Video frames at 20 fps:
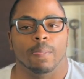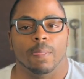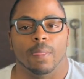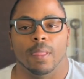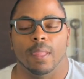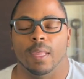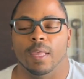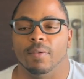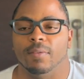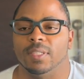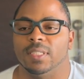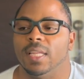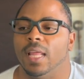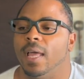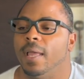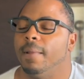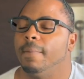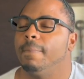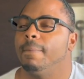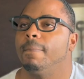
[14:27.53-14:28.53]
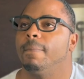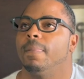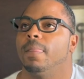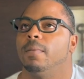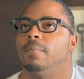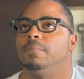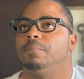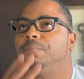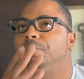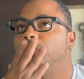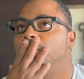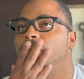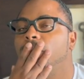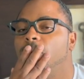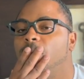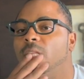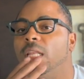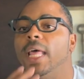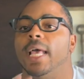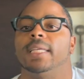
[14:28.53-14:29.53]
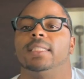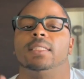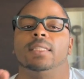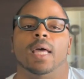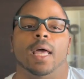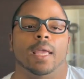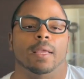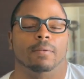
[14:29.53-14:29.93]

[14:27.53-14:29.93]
It was like last night,